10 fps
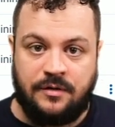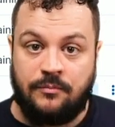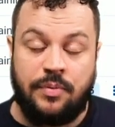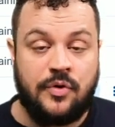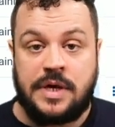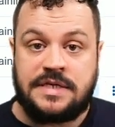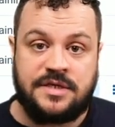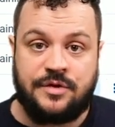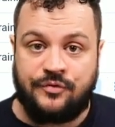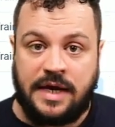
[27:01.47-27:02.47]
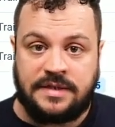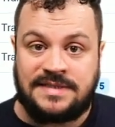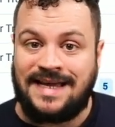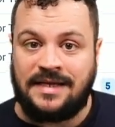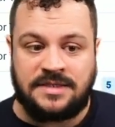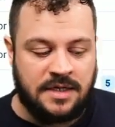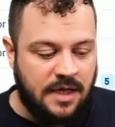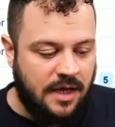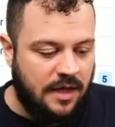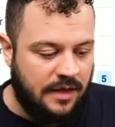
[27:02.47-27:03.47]
put into the right date
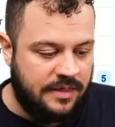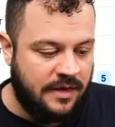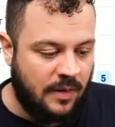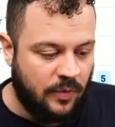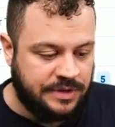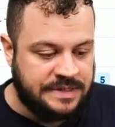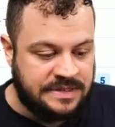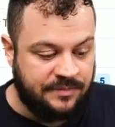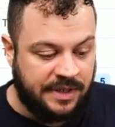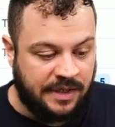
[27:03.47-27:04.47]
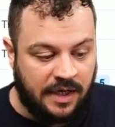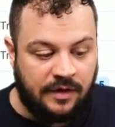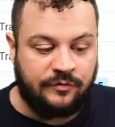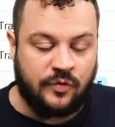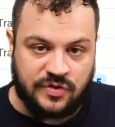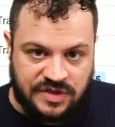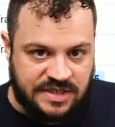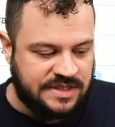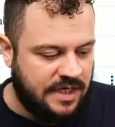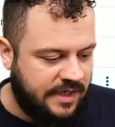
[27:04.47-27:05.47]
that I want it to be, and of course
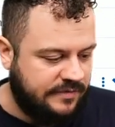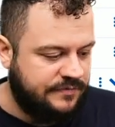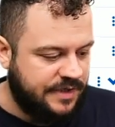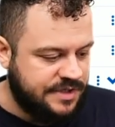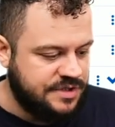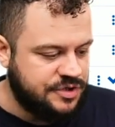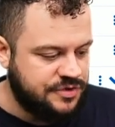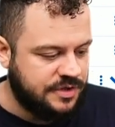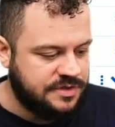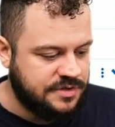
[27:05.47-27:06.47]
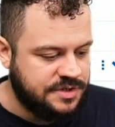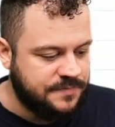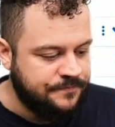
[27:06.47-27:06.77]
assign various instructors.